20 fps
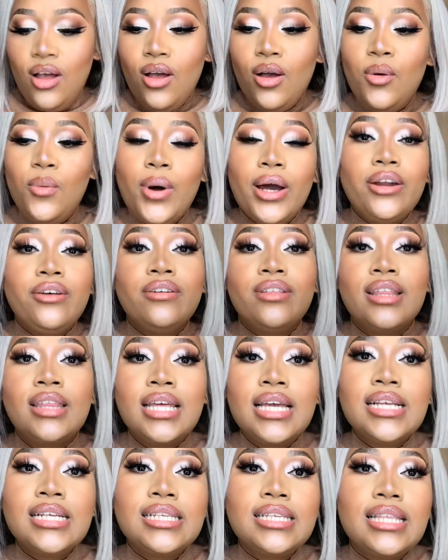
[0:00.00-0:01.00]
one of the
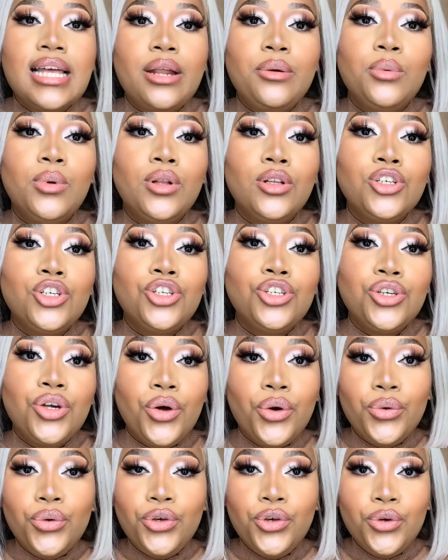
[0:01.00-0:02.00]
things that will
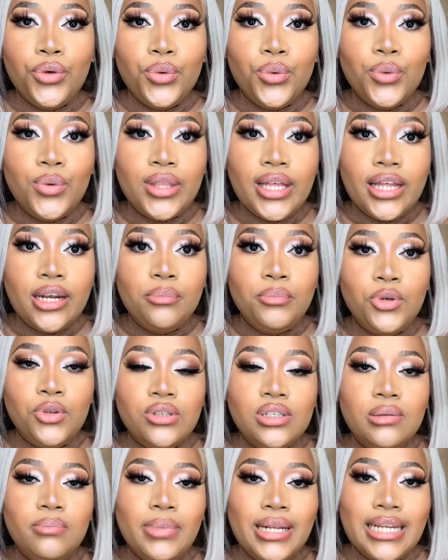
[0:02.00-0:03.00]
show you that a
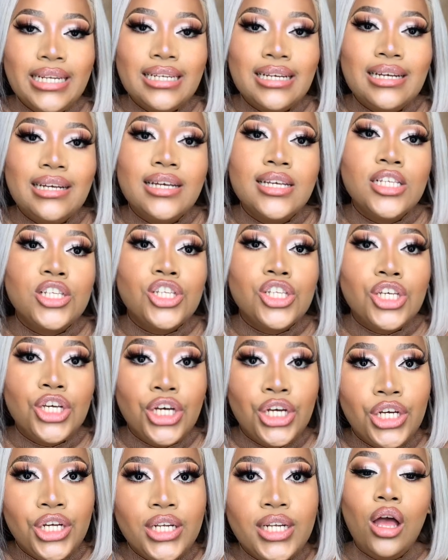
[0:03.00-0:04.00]
beauty blender is
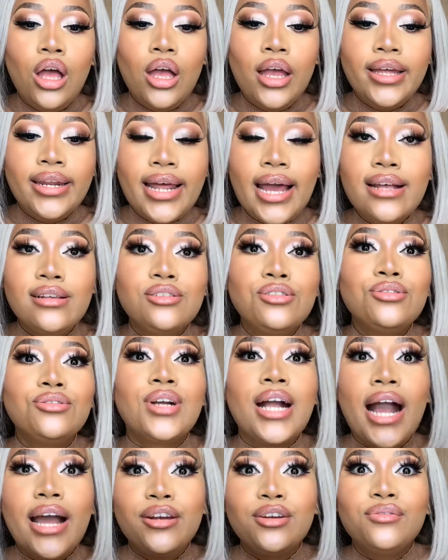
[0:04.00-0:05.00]
good, it has to
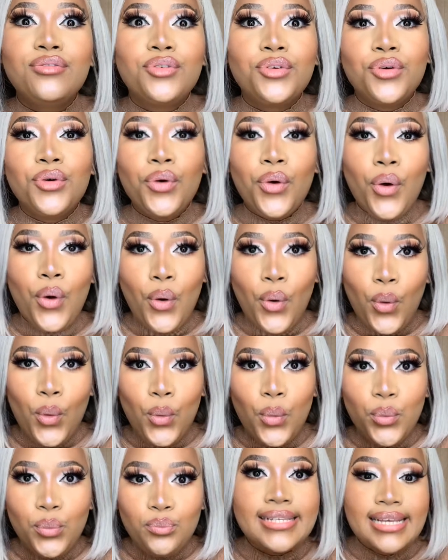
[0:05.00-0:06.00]
kind of
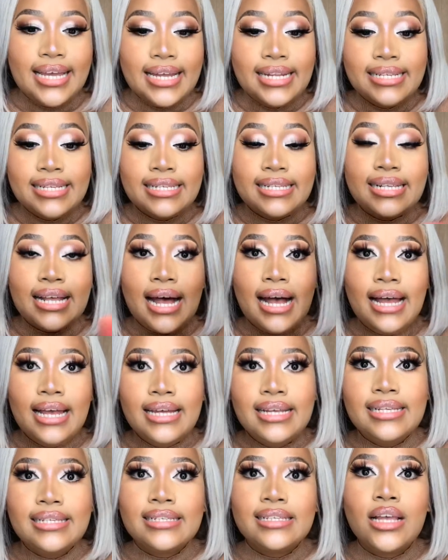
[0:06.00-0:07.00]
grow in
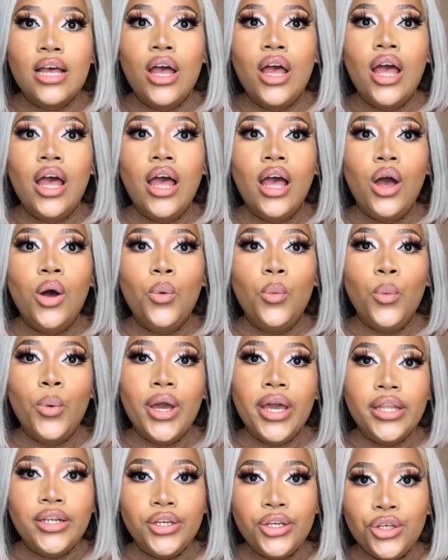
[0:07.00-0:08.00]
size
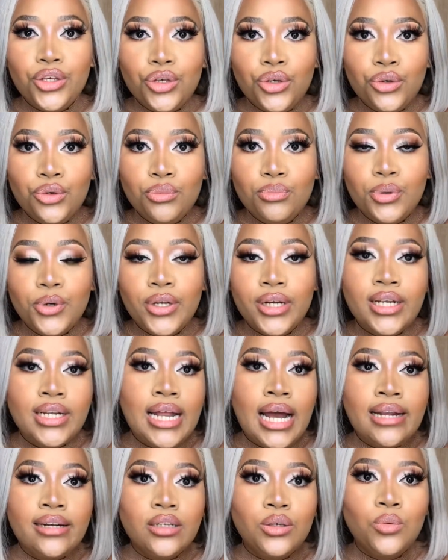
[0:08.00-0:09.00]
when you put it
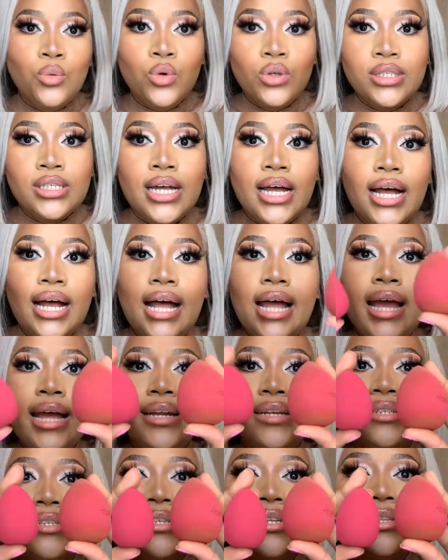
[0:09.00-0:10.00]
underwater
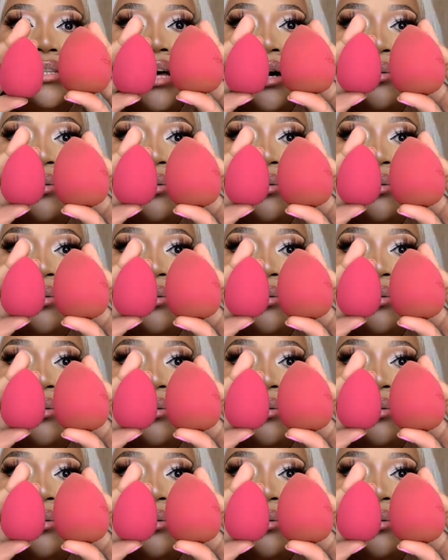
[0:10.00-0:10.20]
and that